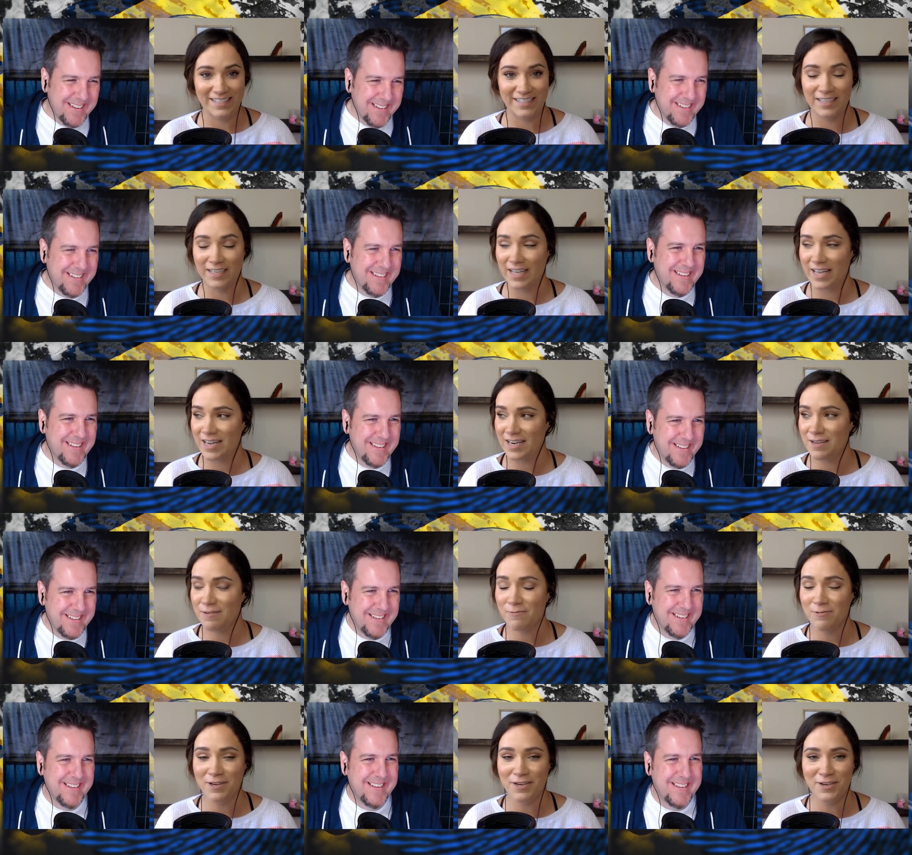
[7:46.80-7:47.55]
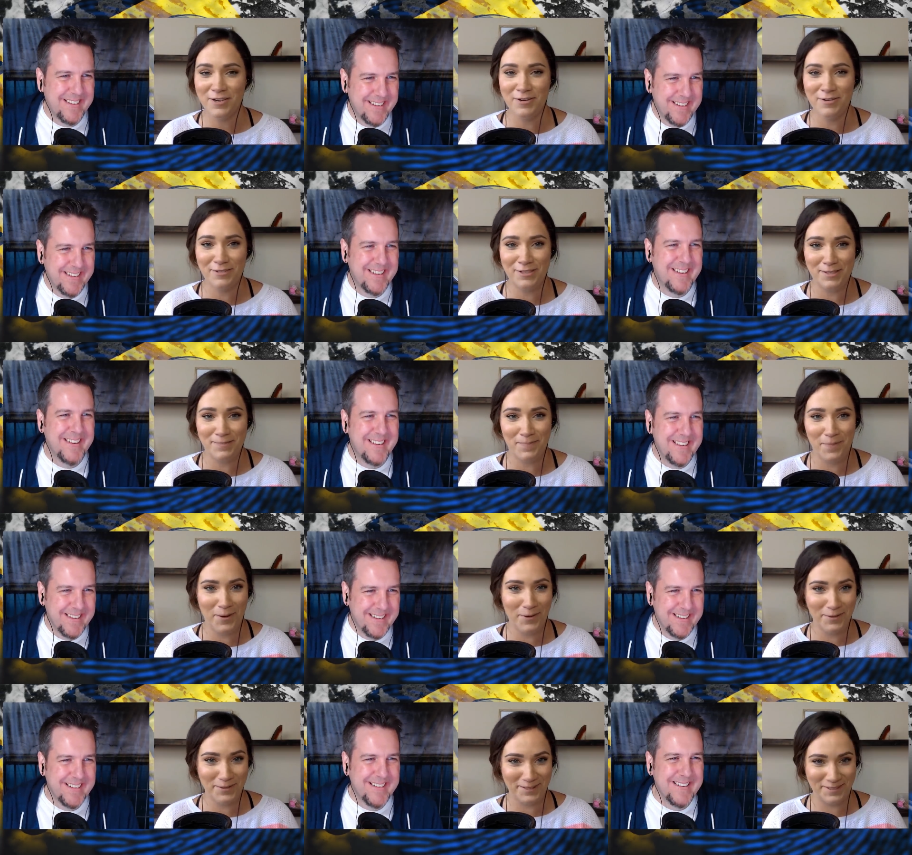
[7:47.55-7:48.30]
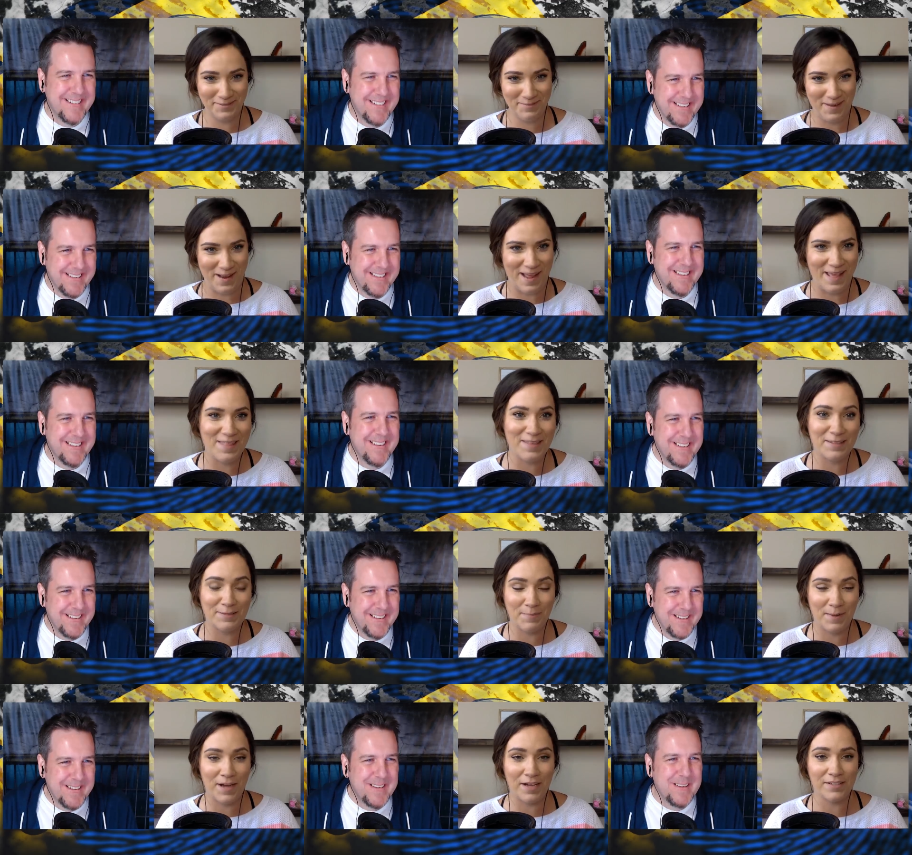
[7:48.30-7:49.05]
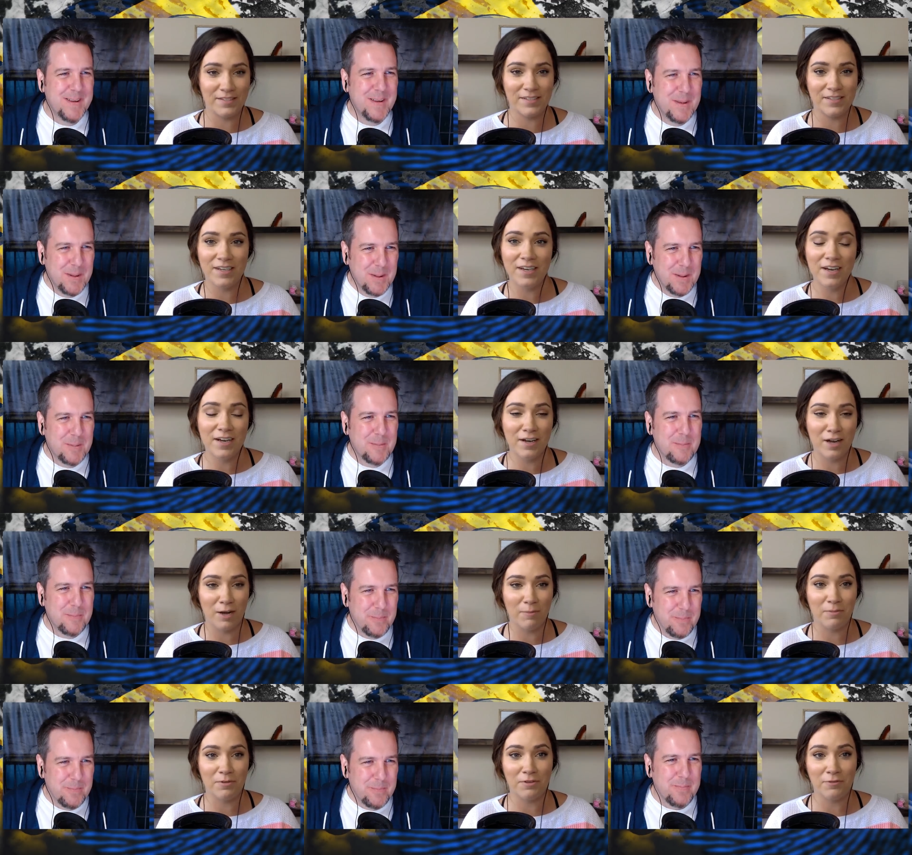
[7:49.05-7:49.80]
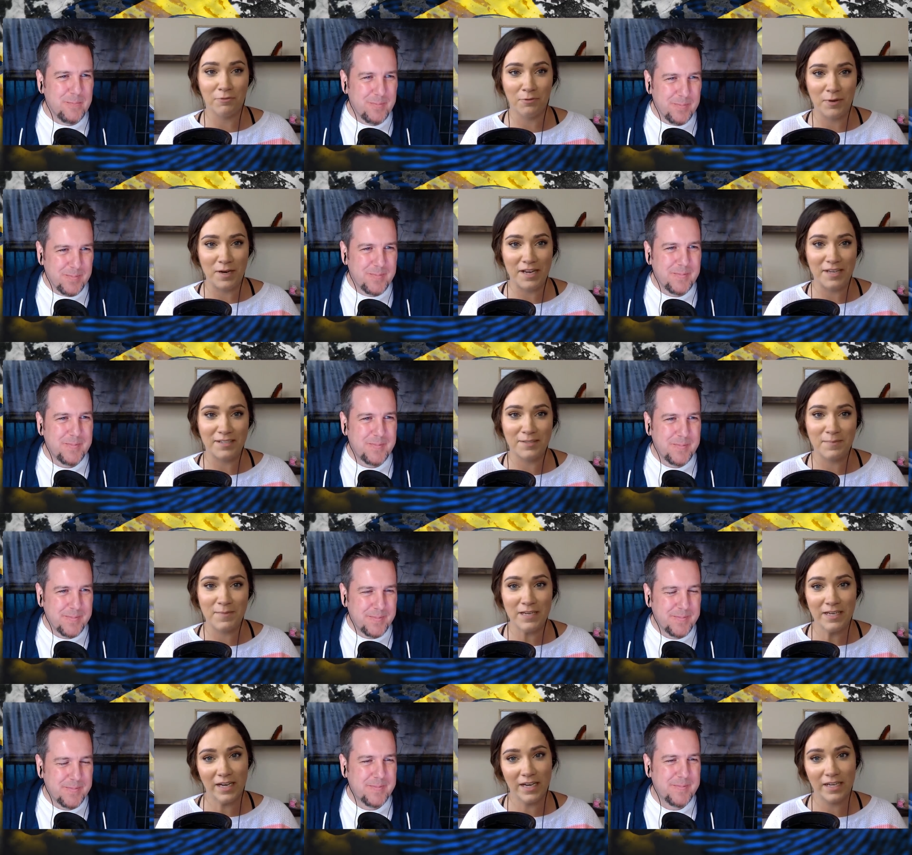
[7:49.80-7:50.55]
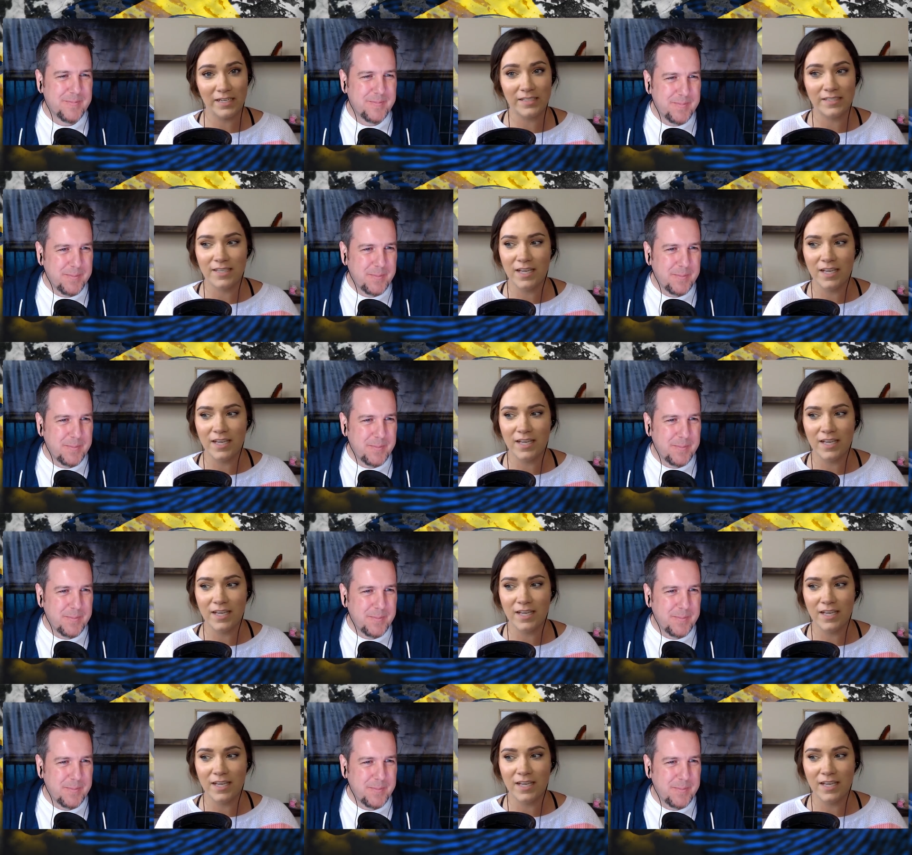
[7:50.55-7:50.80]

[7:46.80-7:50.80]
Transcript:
Speaker 1: anyone who spoke to me these past couple of weeks because.